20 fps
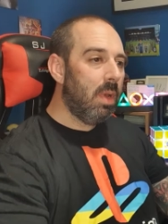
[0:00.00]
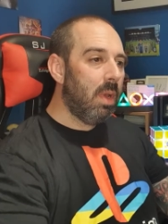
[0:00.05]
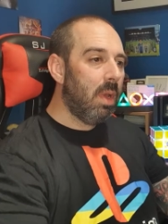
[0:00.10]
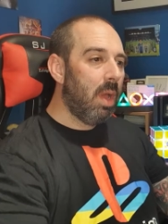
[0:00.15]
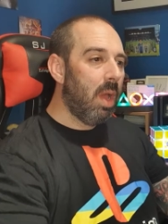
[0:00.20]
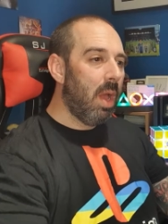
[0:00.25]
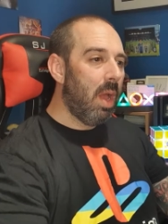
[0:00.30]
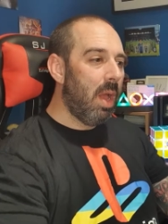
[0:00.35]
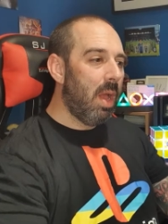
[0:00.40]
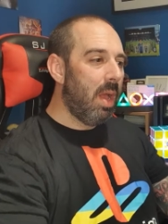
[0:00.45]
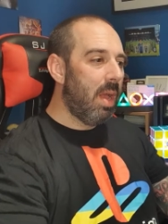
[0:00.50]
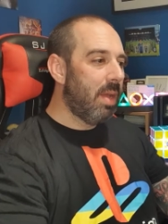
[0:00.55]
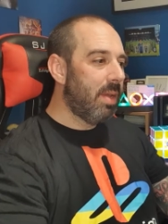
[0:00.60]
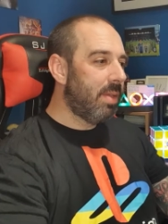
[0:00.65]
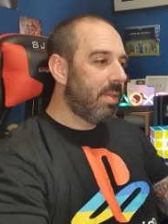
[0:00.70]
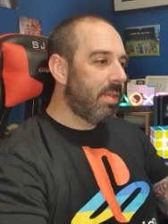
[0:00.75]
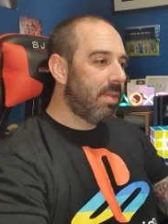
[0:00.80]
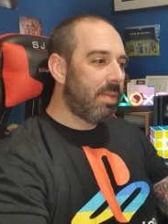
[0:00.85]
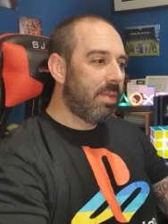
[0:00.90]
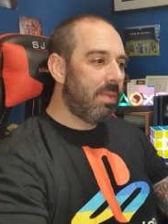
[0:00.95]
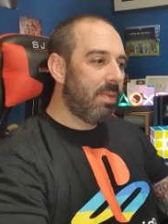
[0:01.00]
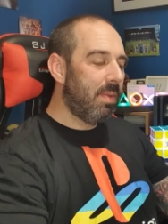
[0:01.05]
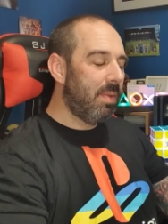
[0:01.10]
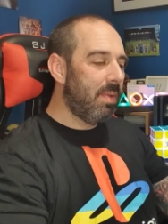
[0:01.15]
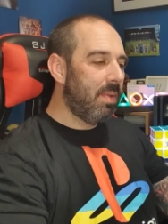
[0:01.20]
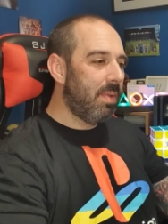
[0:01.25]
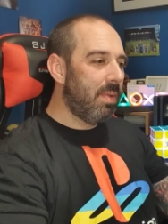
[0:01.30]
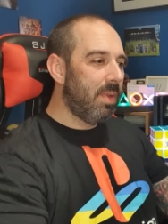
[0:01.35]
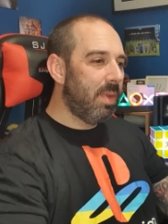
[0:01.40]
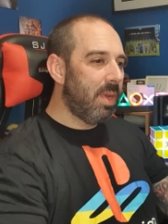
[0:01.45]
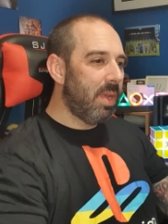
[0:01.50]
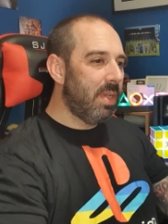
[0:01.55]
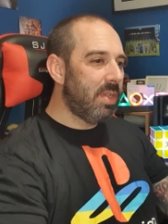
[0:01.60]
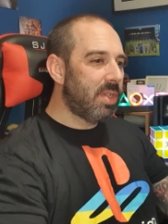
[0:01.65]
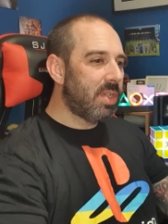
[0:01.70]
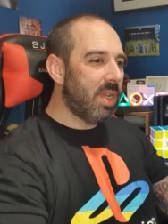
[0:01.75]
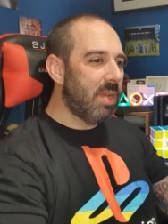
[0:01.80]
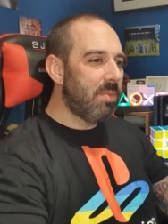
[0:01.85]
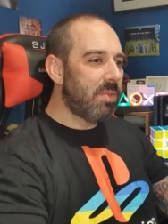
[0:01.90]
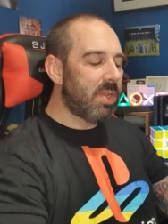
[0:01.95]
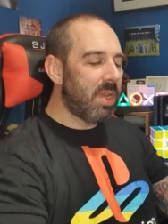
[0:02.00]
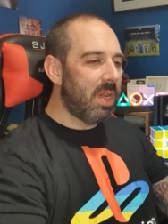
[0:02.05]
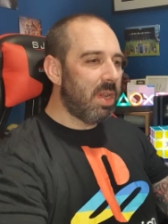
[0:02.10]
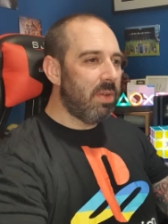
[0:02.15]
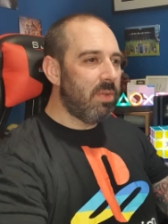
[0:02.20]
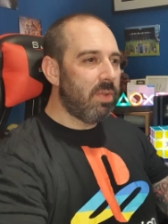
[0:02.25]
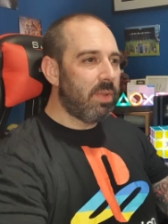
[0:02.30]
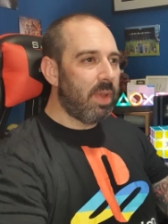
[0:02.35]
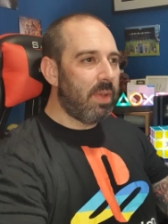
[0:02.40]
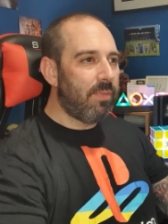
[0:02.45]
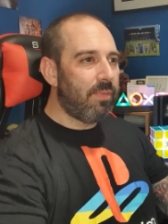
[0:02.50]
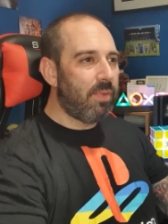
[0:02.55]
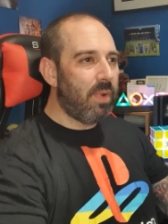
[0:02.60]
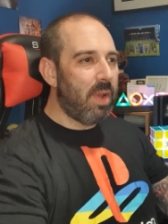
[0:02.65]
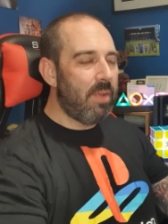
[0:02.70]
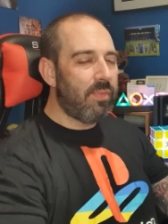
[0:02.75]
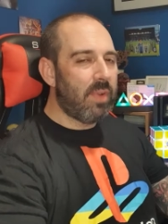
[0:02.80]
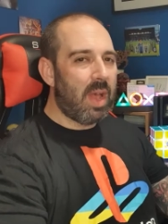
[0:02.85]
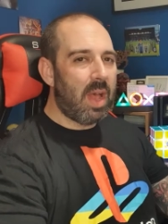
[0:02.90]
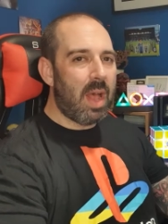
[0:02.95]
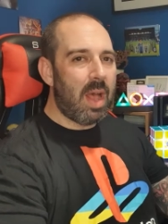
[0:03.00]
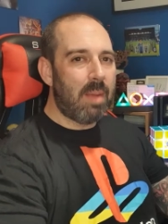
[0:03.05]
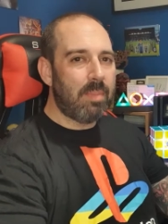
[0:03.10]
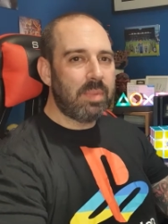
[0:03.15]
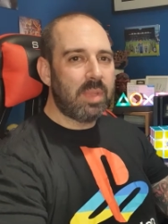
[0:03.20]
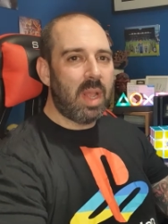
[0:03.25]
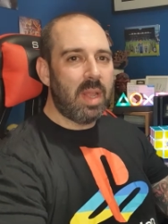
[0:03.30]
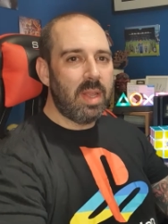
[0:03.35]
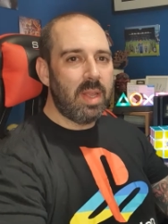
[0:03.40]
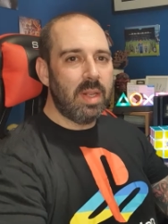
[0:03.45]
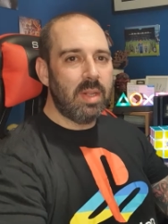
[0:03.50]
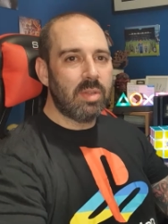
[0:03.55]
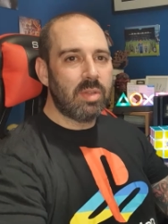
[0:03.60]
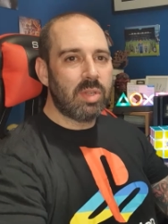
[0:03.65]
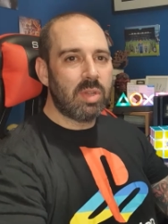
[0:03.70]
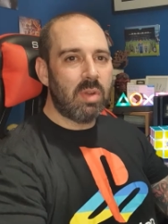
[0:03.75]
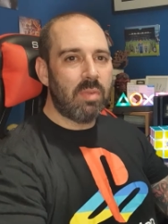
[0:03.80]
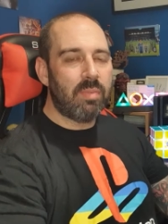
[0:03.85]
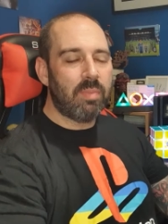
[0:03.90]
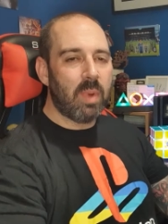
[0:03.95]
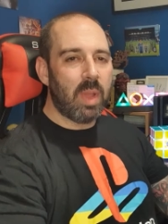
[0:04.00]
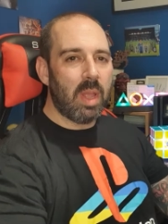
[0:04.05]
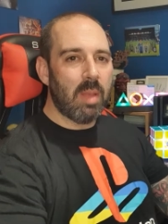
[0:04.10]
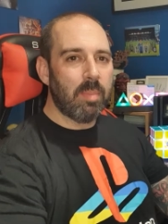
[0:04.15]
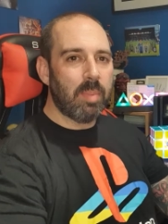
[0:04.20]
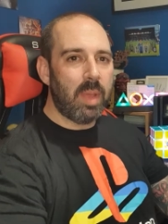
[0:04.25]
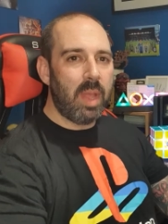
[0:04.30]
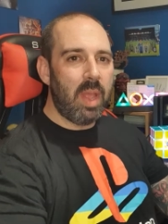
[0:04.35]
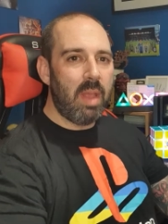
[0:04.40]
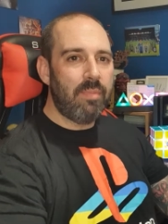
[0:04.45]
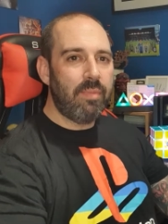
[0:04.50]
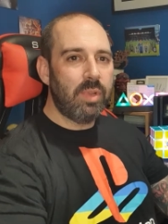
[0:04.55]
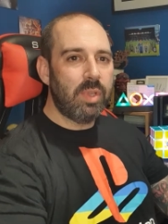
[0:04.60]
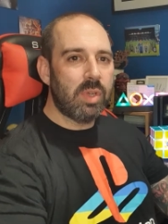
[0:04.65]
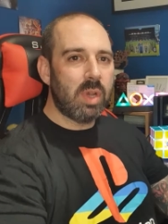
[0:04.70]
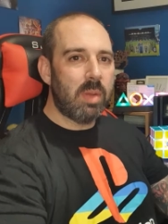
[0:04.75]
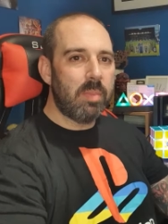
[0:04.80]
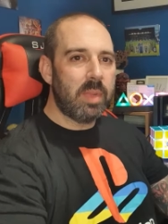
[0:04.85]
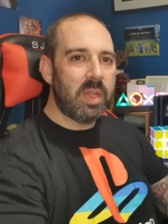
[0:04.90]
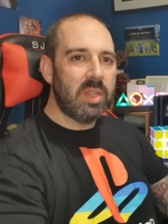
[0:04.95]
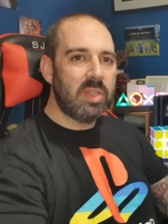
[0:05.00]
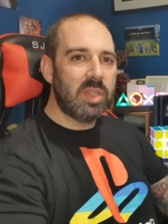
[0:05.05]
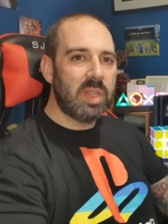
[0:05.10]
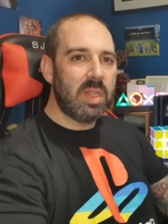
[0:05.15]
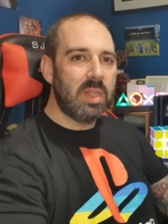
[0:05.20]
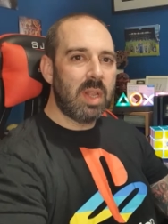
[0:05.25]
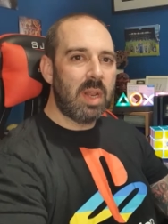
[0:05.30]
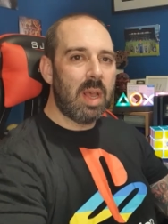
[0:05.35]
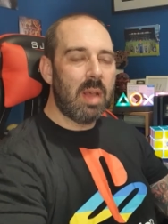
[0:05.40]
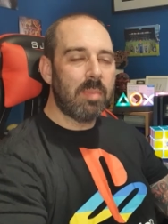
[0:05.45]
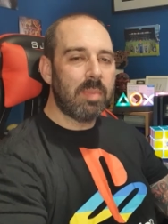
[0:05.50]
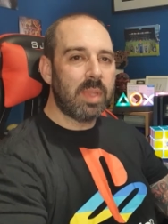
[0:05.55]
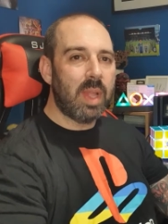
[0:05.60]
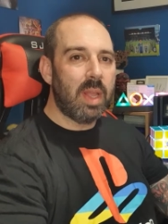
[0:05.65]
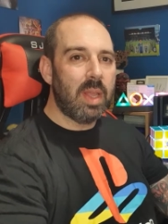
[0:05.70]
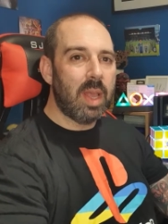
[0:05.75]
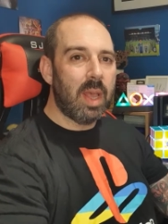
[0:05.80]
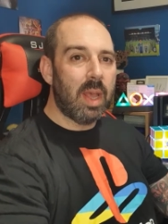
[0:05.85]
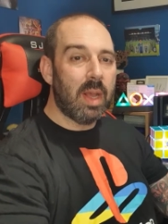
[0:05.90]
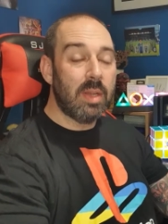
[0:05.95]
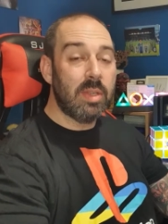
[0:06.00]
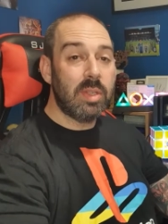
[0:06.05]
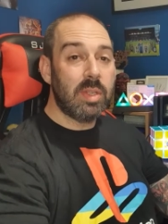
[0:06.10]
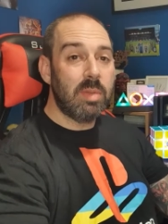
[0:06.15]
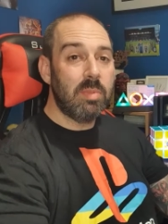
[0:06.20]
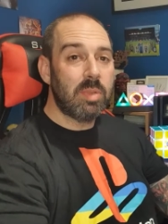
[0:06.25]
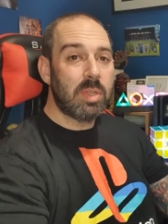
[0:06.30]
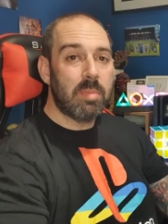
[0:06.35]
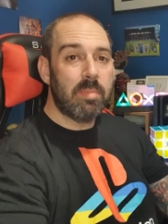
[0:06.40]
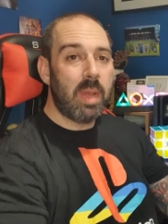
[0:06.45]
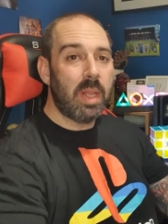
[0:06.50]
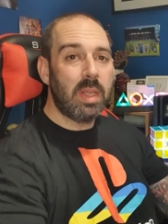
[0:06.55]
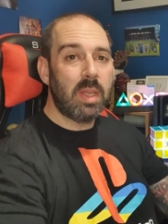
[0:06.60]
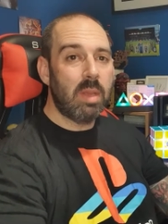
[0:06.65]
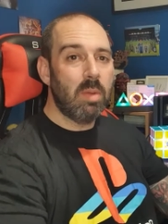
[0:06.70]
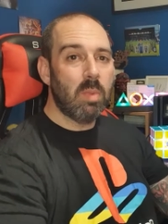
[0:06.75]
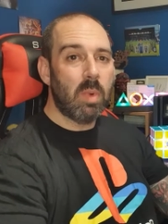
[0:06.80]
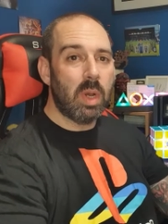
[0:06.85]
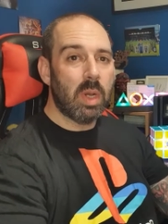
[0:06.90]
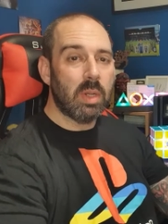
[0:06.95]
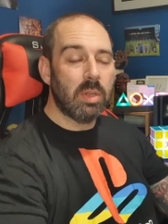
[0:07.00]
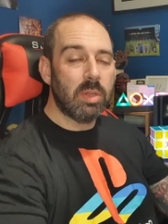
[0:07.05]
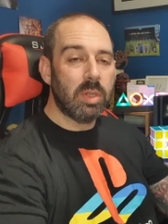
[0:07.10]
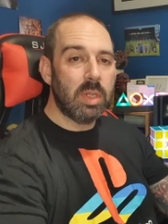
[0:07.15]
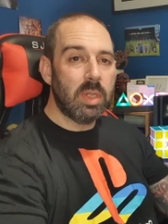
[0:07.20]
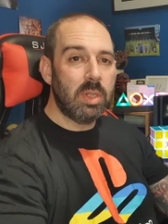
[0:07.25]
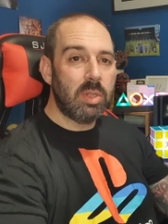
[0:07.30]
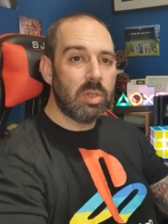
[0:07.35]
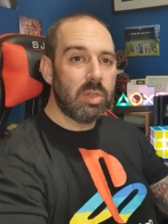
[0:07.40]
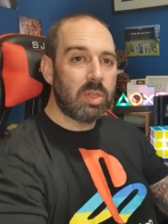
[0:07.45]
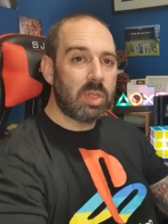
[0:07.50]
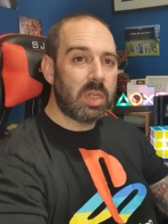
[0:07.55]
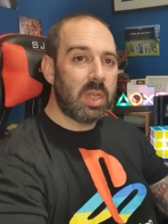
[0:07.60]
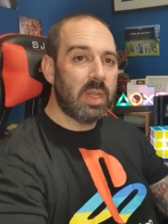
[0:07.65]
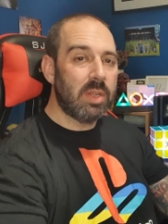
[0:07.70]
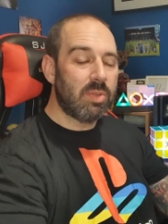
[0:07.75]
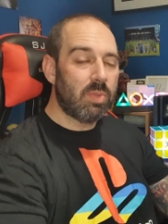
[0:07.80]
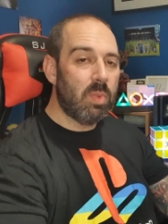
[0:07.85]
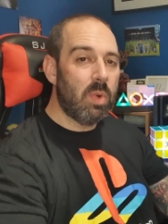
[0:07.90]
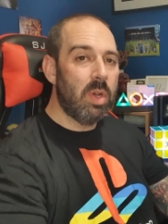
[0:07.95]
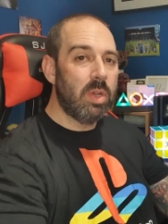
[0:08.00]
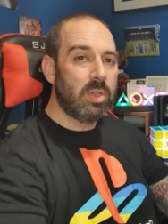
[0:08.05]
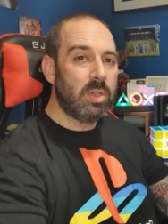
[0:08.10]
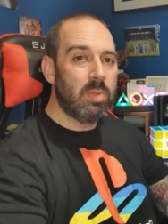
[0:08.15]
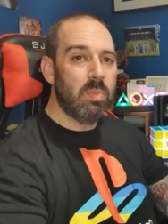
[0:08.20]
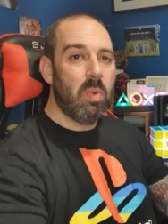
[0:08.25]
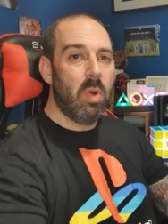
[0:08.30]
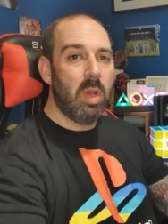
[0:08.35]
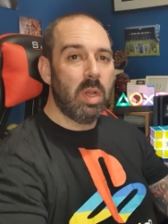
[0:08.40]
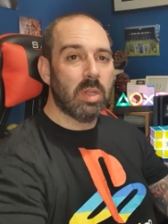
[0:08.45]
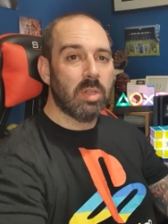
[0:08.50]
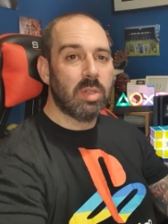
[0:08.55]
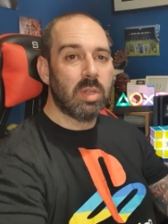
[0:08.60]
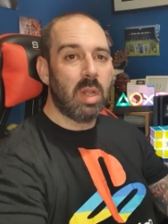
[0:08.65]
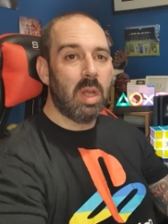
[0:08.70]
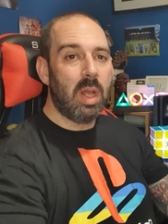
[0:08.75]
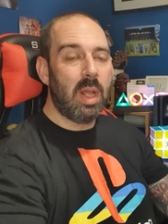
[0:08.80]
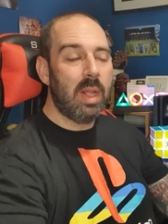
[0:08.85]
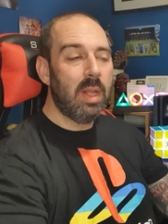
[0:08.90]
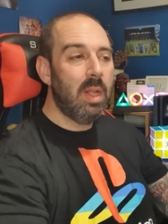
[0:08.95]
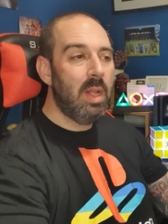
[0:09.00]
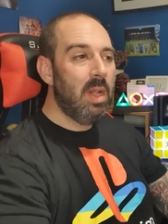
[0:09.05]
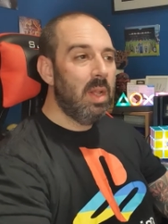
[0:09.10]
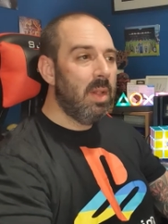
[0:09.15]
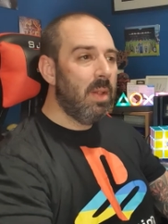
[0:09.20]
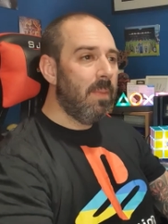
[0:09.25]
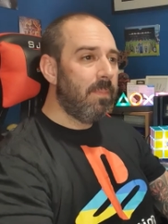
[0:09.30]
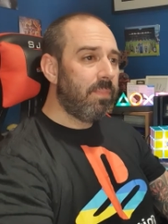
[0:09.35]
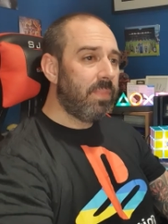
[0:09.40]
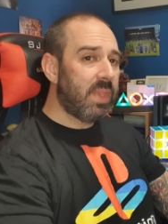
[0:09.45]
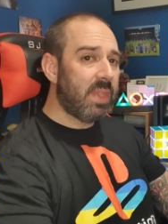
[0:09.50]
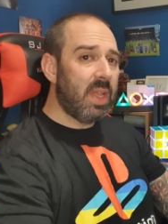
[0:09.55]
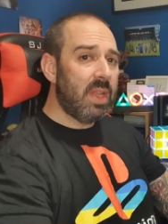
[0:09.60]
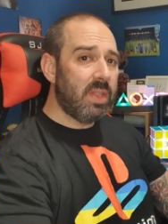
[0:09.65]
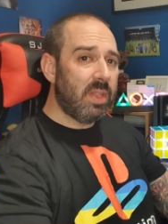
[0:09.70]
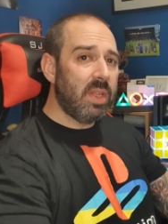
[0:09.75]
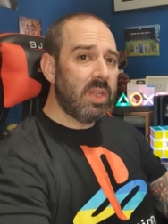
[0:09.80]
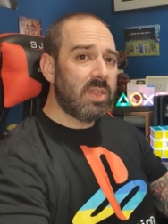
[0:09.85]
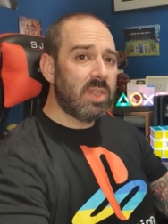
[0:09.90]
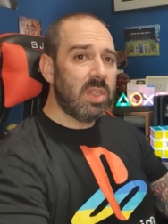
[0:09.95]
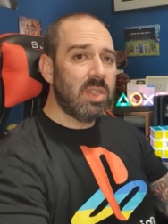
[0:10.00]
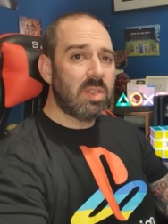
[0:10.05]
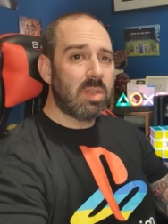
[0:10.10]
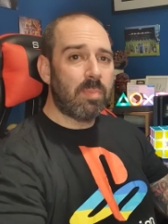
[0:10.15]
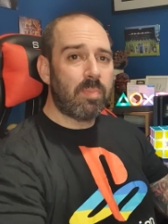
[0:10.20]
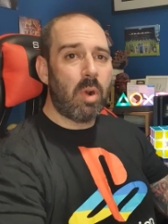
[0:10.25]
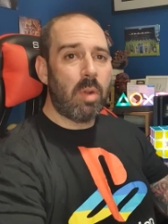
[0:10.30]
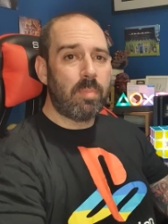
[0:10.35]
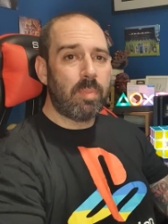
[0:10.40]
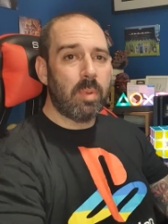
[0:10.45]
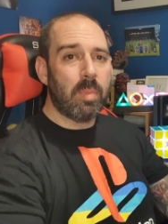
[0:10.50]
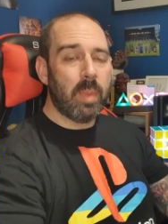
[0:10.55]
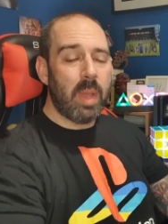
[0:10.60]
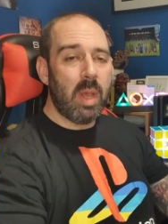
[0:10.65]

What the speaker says: It seems that they're forever updating the software, but every time they send an update out, it seems to make it worse. It just gets worse and worse. Like, this is the problem.